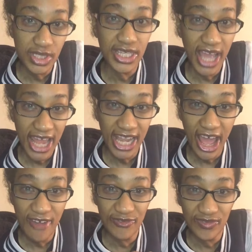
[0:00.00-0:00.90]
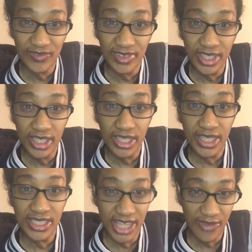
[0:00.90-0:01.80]
it can have
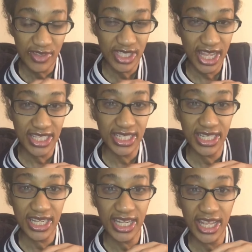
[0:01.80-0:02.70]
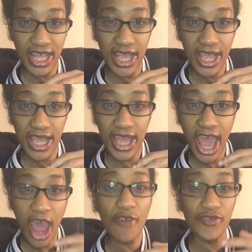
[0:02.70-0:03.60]
devastating
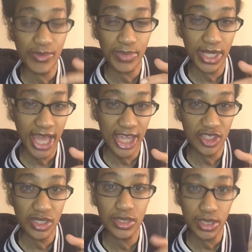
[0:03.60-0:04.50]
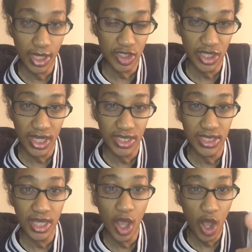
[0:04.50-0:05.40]
health implications such
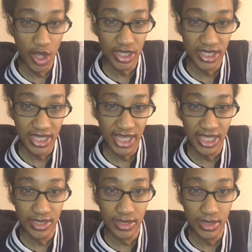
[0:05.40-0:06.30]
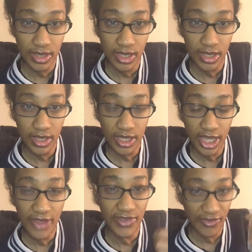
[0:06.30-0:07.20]
as heart disease
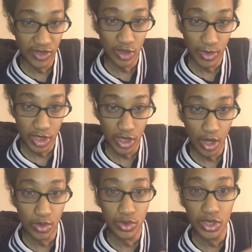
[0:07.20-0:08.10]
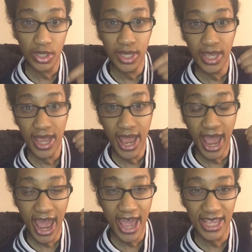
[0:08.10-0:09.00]
if you have too much salt
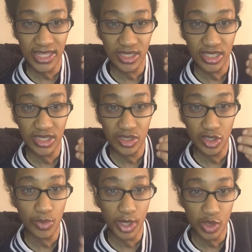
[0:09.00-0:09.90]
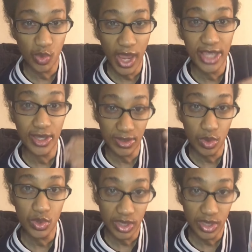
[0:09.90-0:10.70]
and too much weight could cause